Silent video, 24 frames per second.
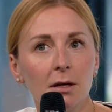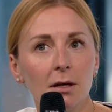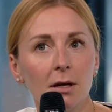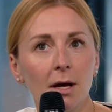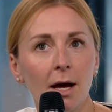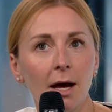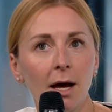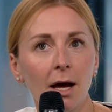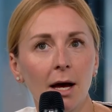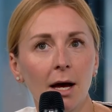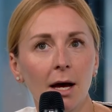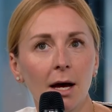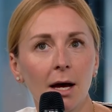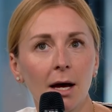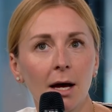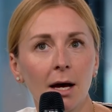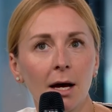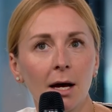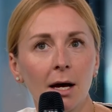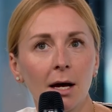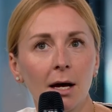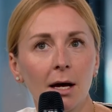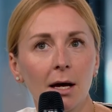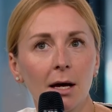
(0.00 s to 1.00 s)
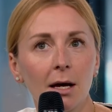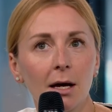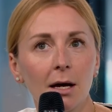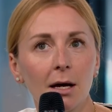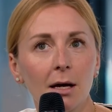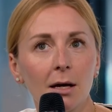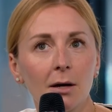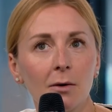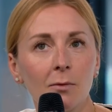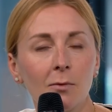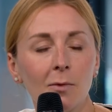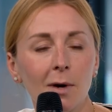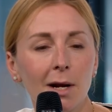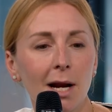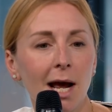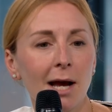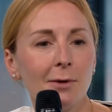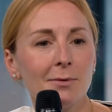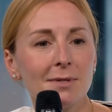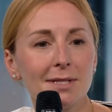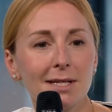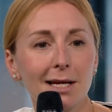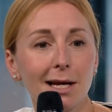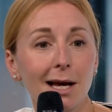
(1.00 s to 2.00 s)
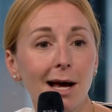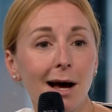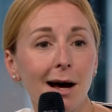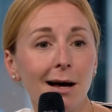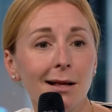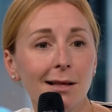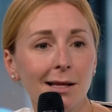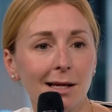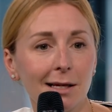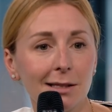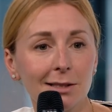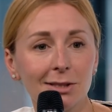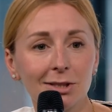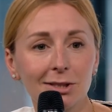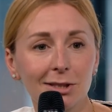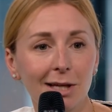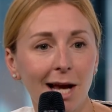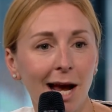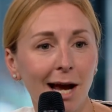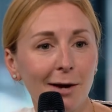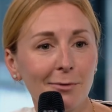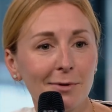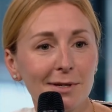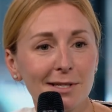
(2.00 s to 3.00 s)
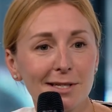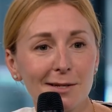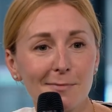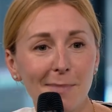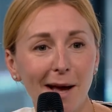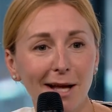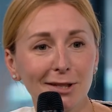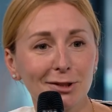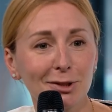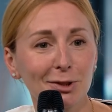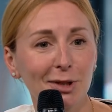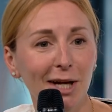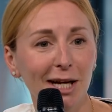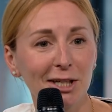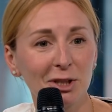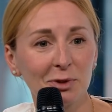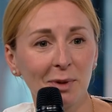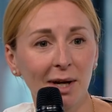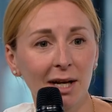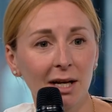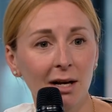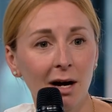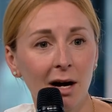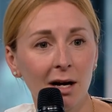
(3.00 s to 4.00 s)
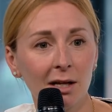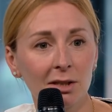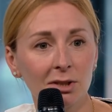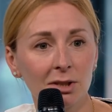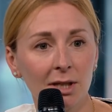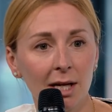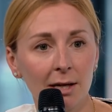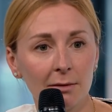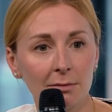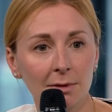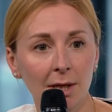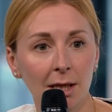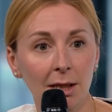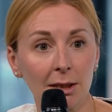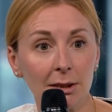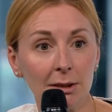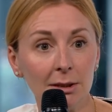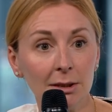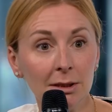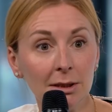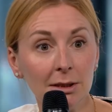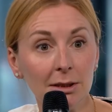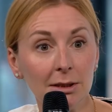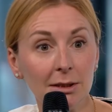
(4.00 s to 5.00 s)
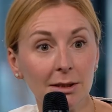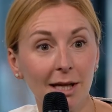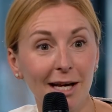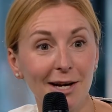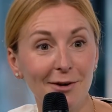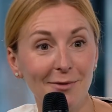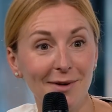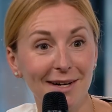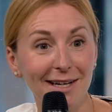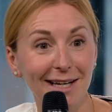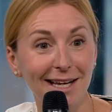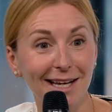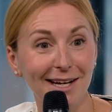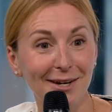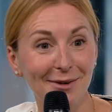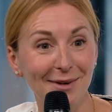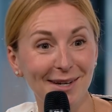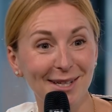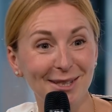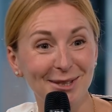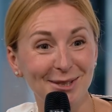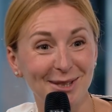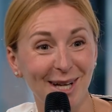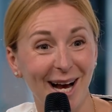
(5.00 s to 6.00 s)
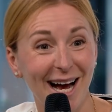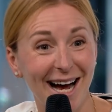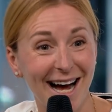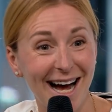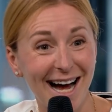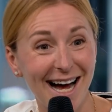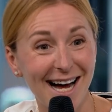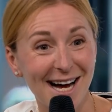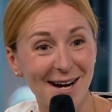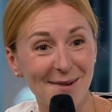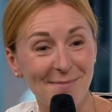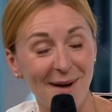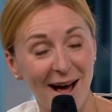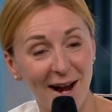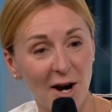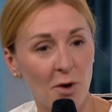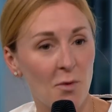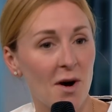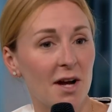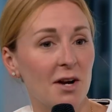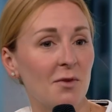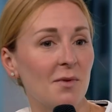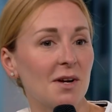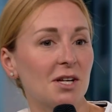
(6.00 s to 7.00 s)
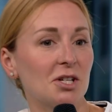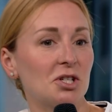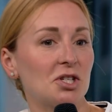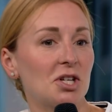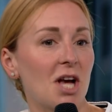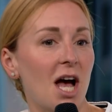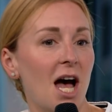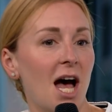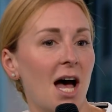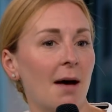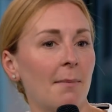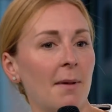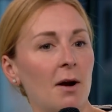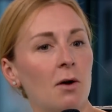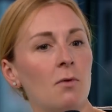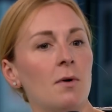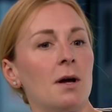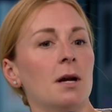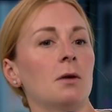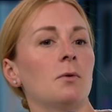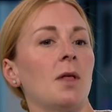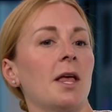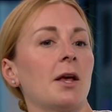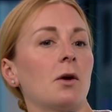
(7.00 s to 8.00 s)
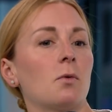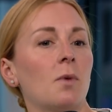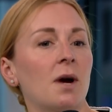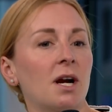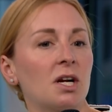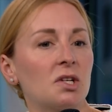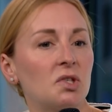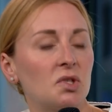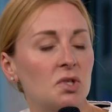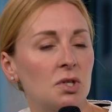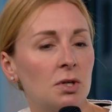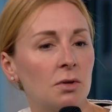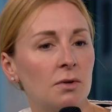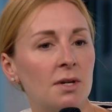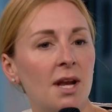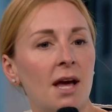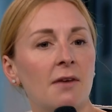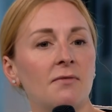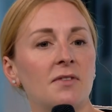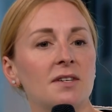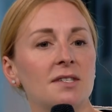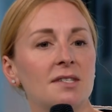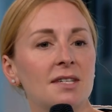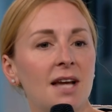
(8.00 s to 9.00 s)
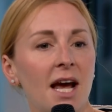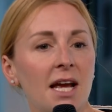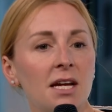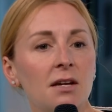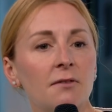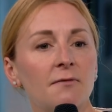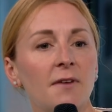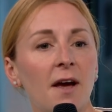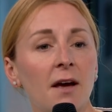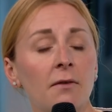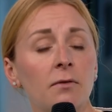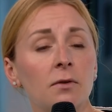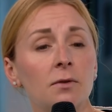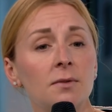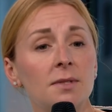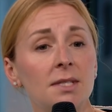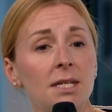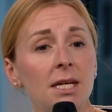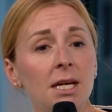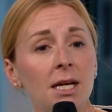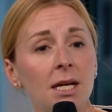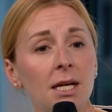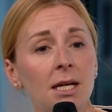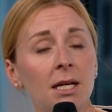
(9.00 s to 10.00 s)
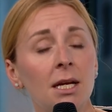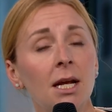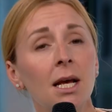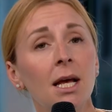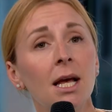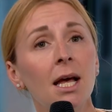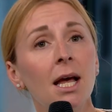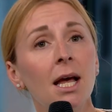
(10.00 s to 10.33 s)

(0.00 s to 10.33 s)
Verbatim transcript: when I was in college. I was about to graduate college, and I was like, "Ugh, I don't want to get a real job. I don't want a real job. I don't want to like wear a suit and have this 9-to-5 routine."